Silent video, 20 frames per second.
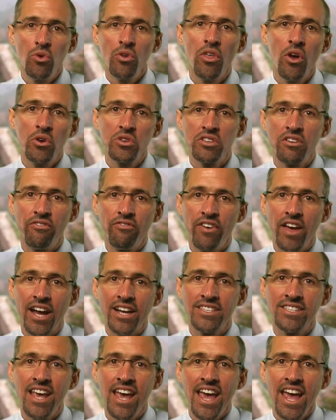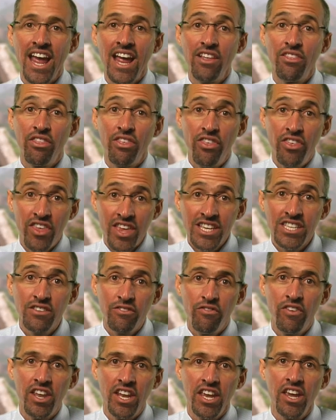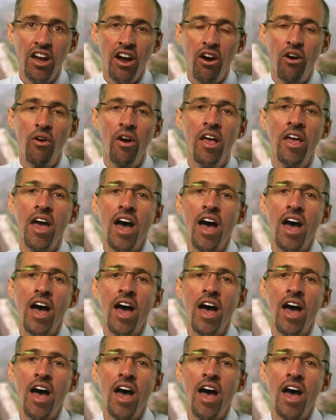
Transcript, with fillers: of those effects in this video